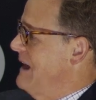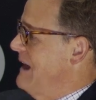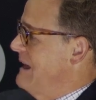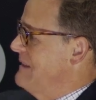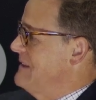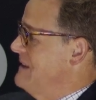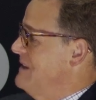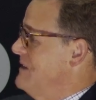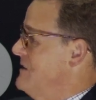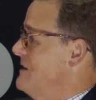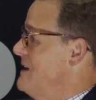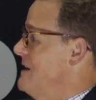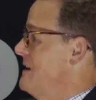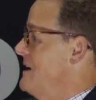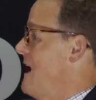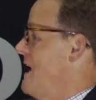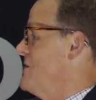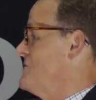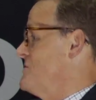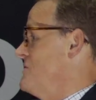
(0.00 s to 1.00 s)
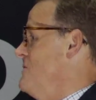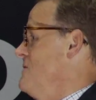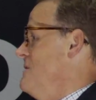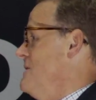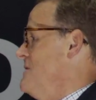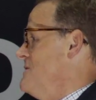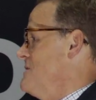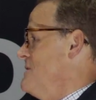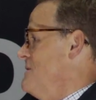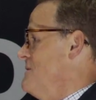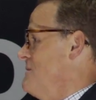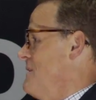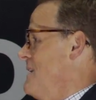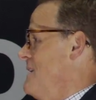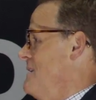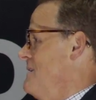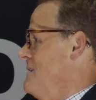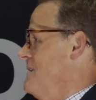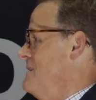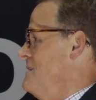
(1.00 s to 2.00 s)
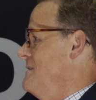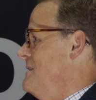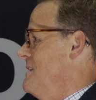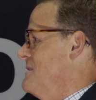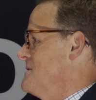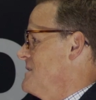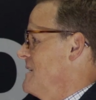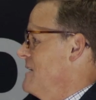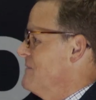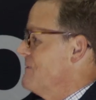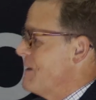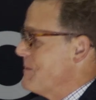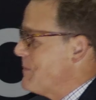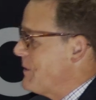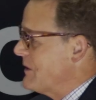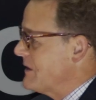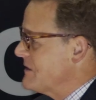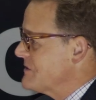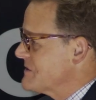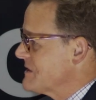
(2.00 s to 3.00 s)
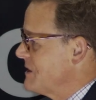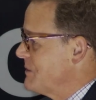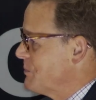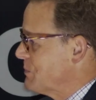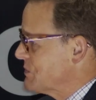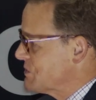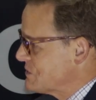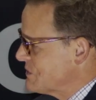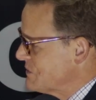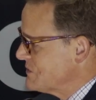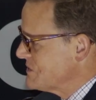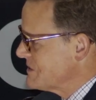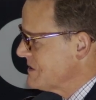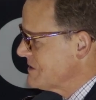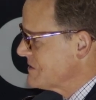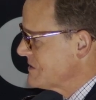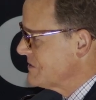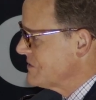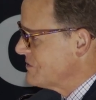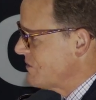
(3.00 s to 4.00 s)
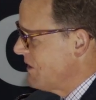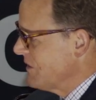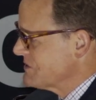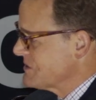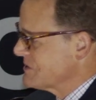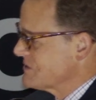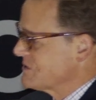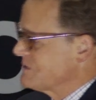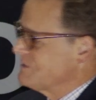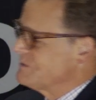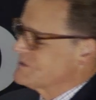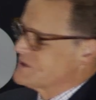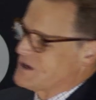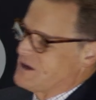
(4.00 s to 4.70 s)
at the end of the day, God's good, isn't it, right? He doesn't give up on us. He pursues us and draws us to